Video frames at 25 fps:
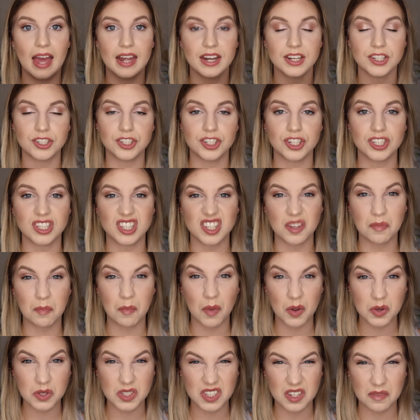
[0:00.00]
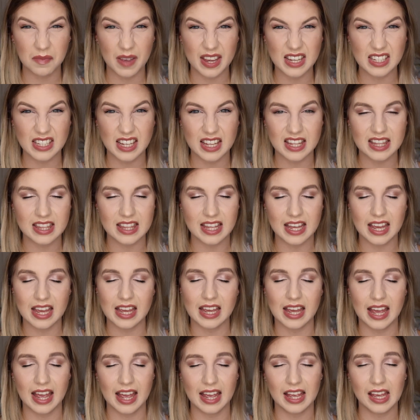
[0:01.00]
And it's just the most amazing
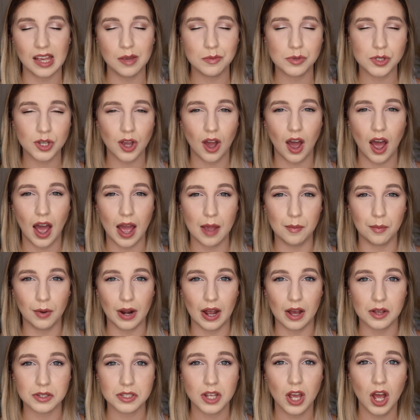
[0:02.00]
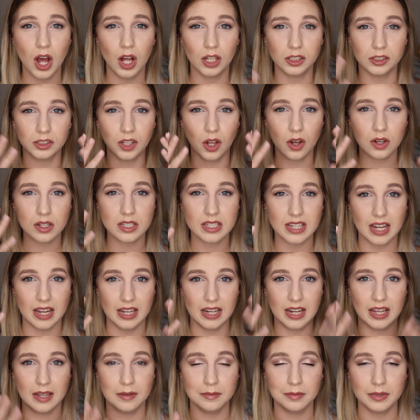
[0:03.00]
thing. It keeps your eyebrows locked
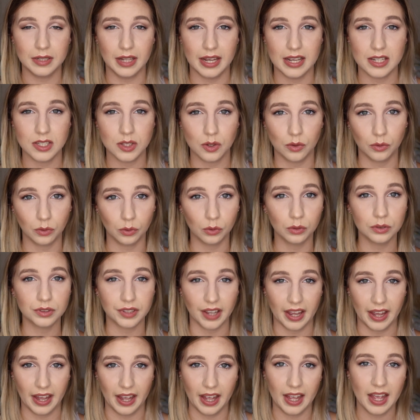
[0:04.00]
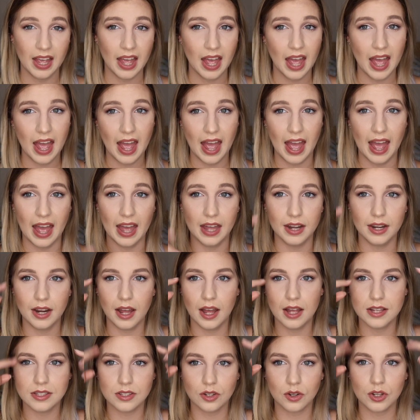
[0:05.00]
and in place all day.
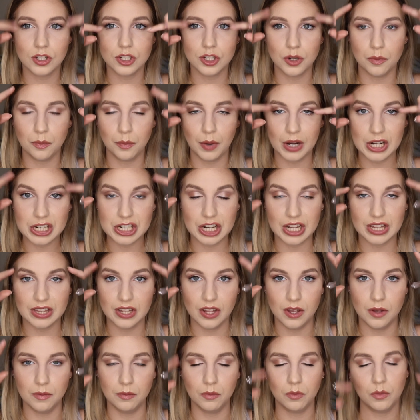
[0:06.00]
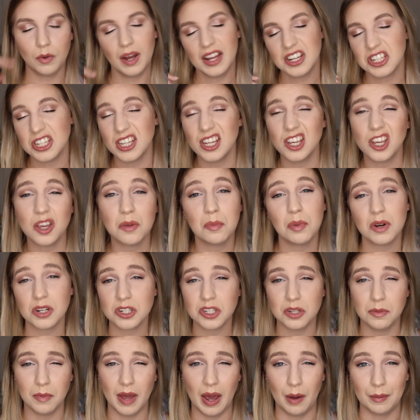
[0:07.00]
And as long as you're brushing them, well actually you can
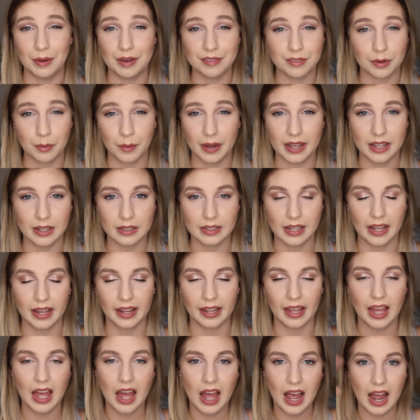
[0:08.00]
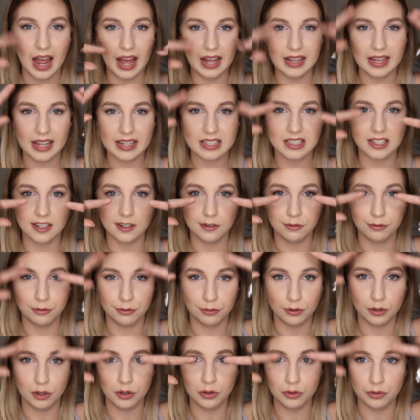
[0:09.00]
brush them however way you like. I like to
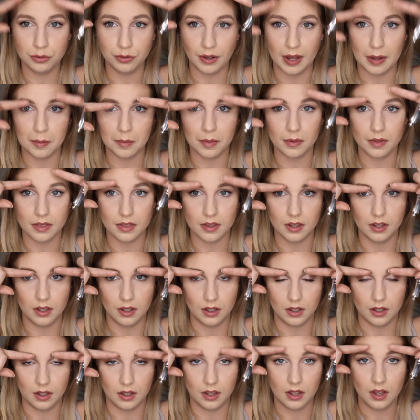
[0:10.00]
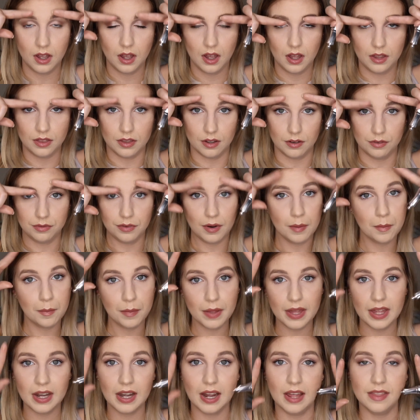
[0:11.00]
floof up the, the front
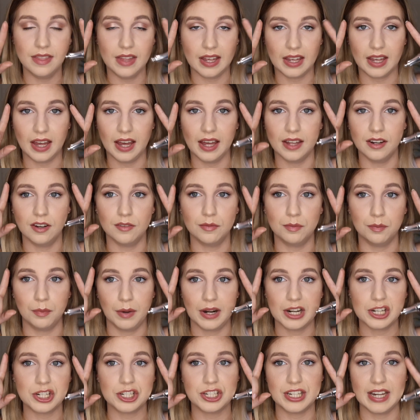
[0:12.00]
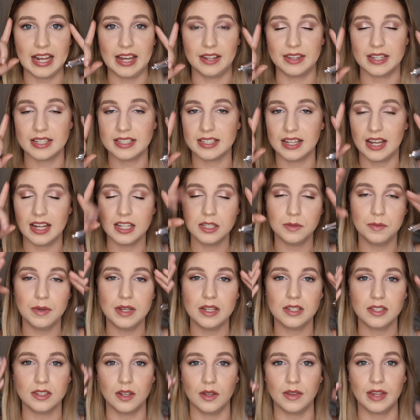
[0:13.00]
bit and then kind of brush down the sides
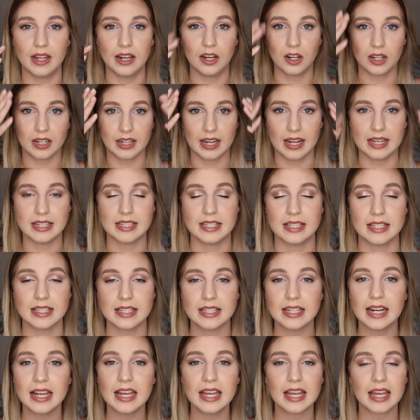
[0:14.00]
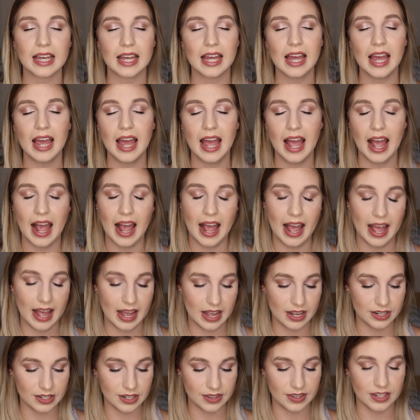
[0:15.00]
bit so they look nice and sleek.
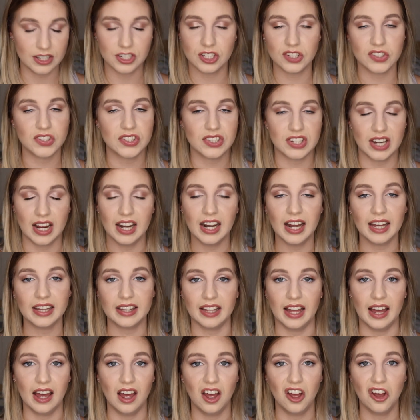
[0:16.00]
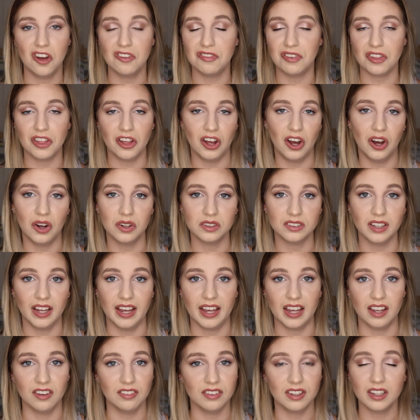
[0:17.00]
And they just stay like that for the whole
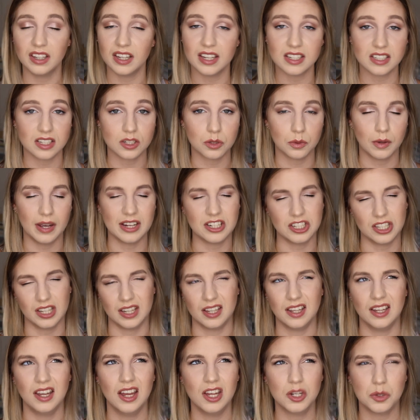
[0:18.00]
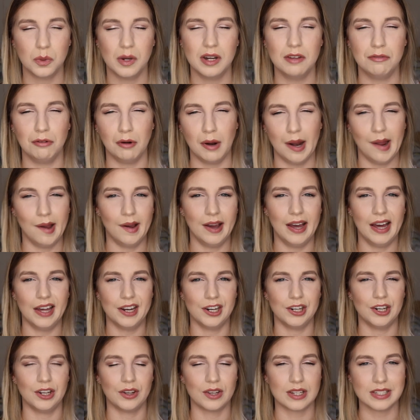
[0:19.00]
day. It really is, a, actually 24 hour, I
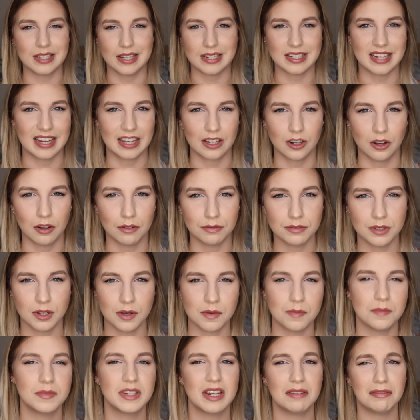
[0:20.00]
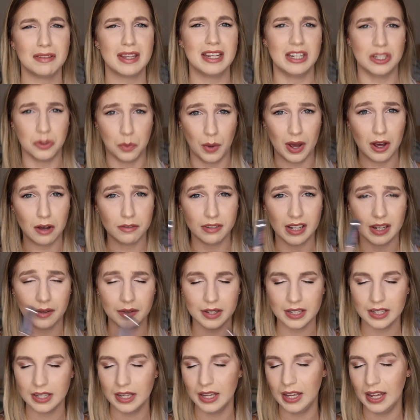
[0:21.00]
don't know because I take it off. So definitely 12
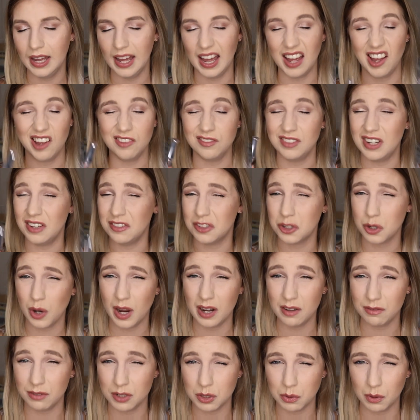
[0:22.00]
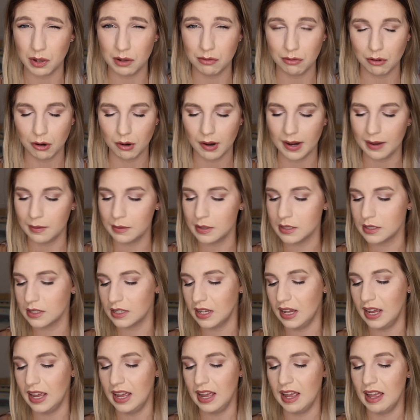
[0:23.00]
hour. I've never tried it for 24
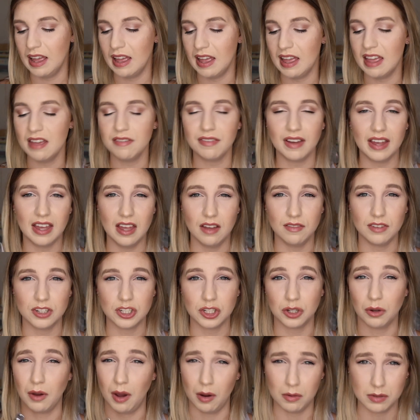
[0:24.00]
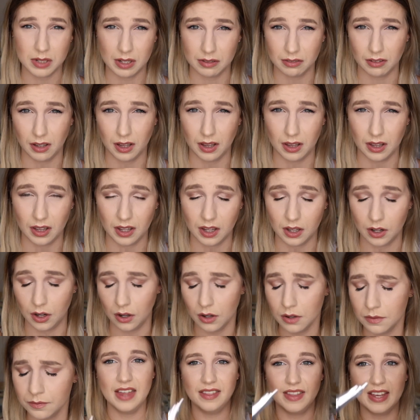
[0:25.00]
hours. If I ever do, I will definitely let you
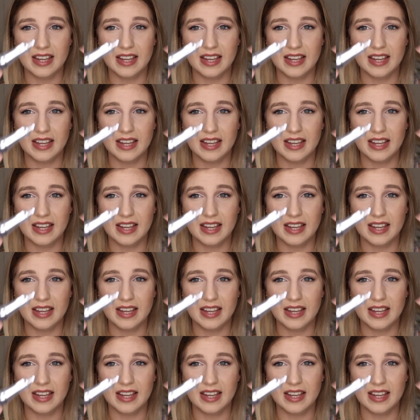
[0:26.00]
know.